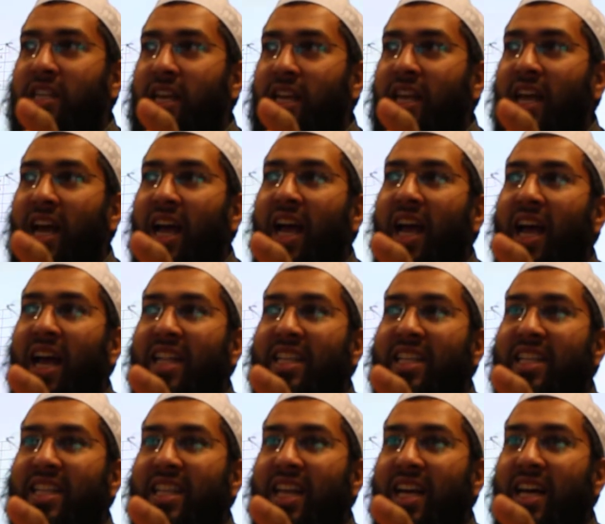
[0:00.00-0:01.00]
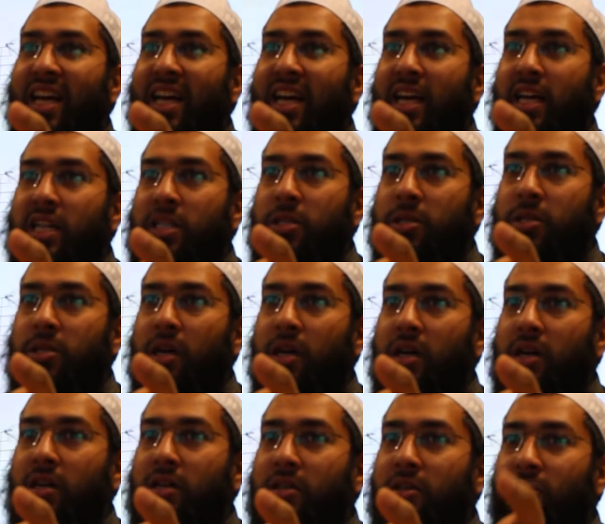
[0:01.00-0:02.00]
say adda,
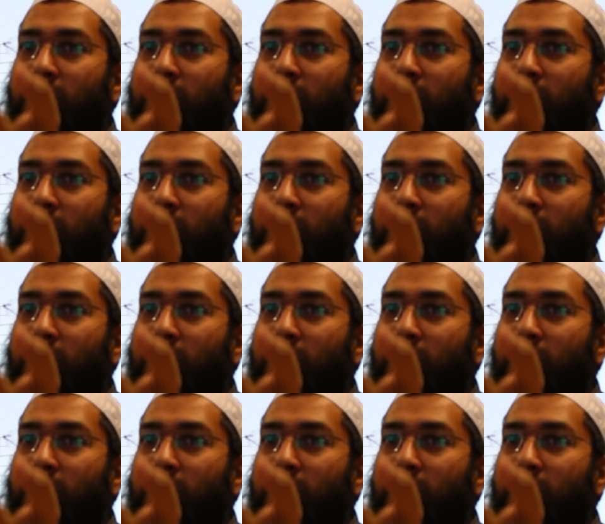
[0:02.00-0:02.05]
adda.